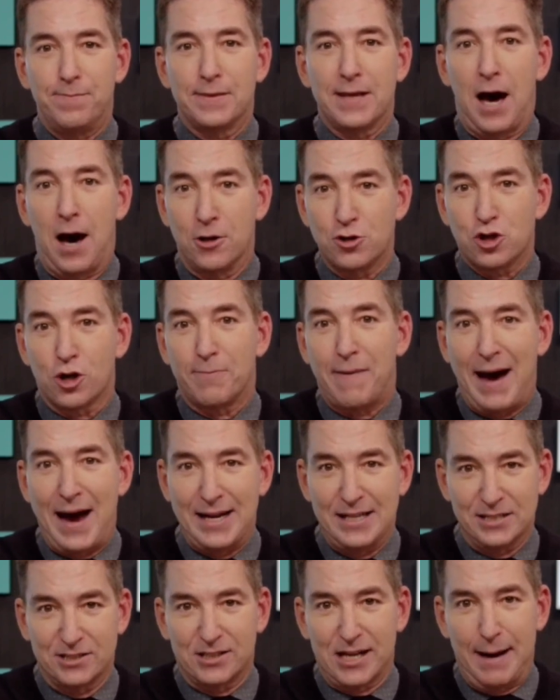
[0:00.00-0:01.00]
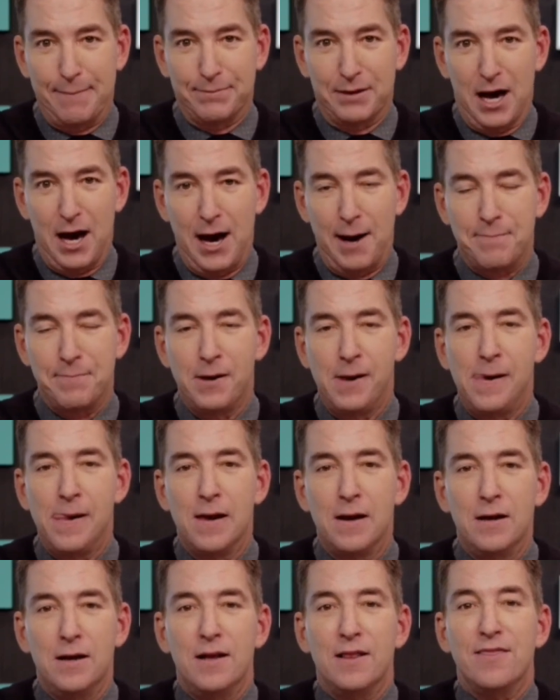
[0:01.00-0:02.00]
Hunter Biden's laptop,
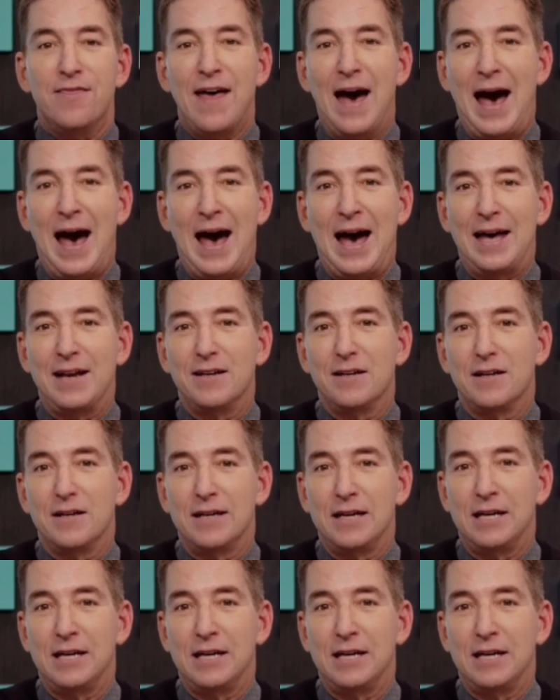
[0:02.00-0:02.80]
that